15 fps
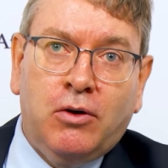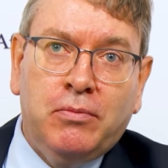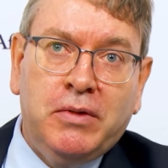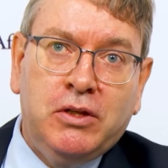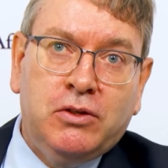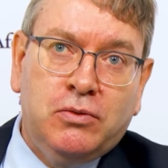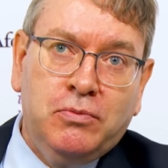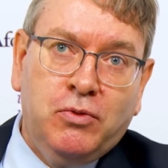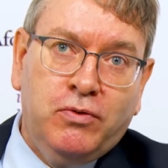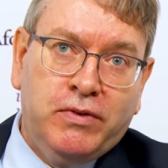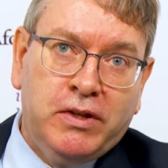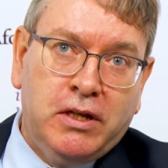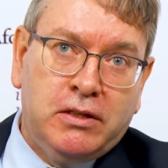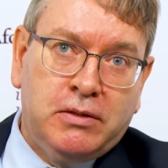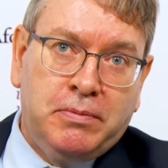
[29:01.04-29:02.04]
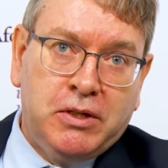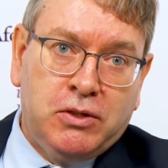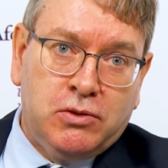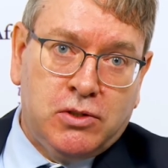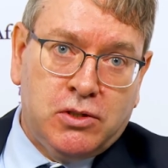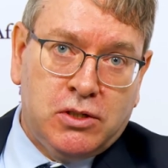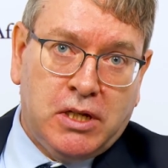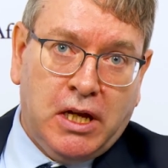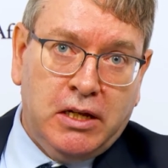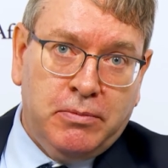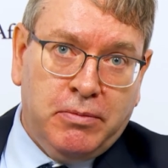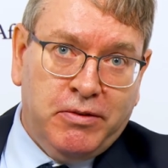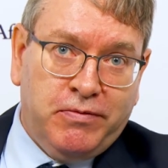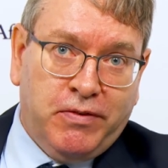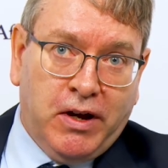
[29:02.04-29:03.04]
me to move a little bit to
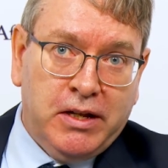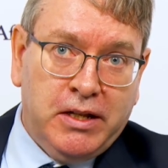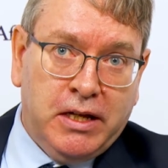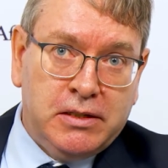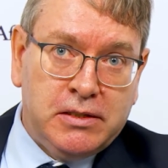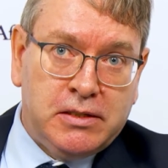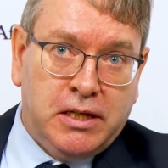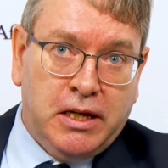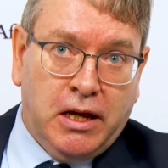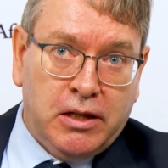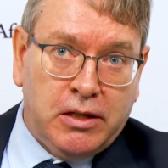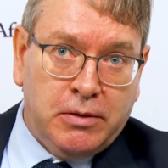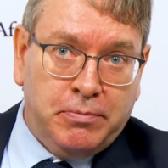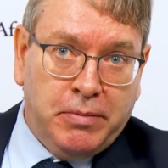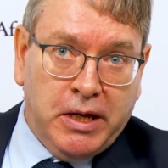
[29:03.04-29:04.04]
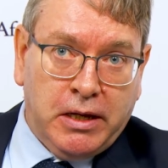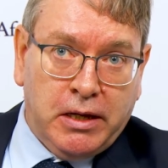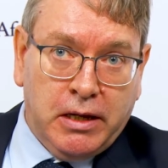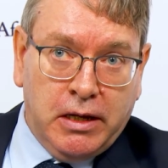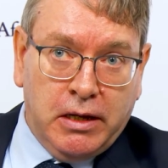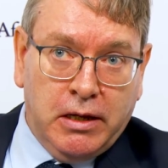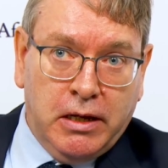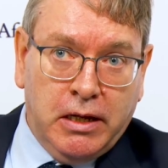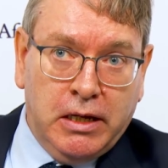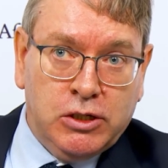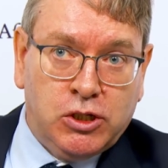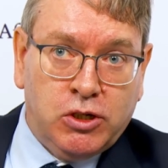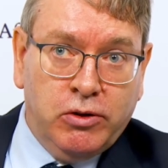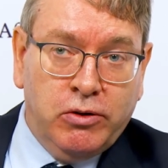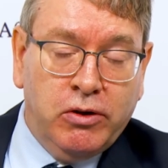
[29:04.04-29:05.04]
sustainable finance, the other big uh,
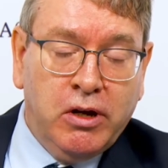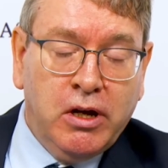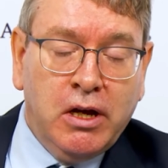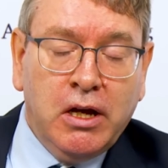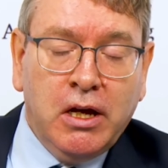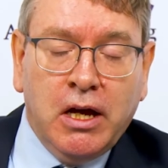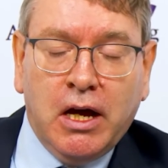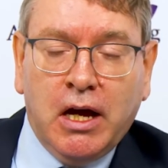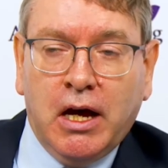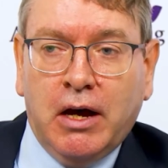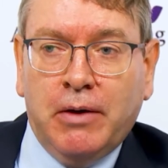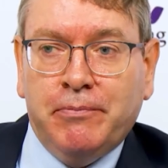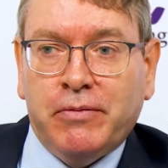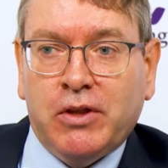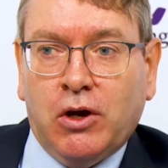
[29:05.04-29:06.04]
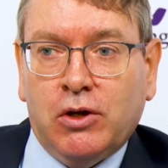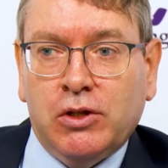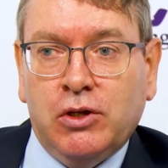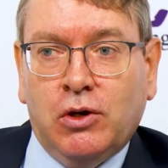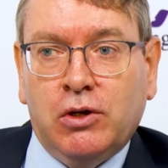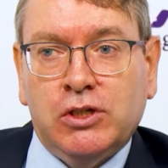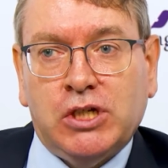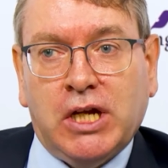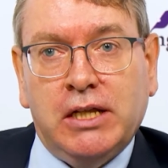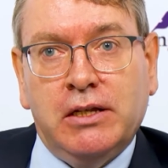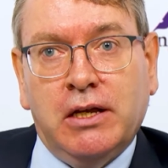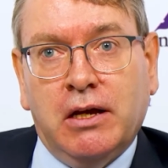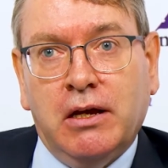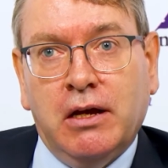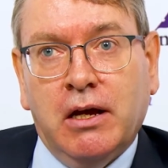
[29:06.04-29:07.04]
issue um, on your
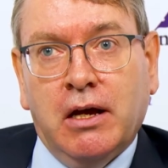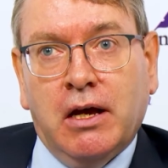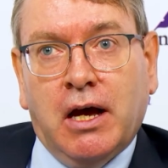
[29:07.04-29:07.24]
agenda.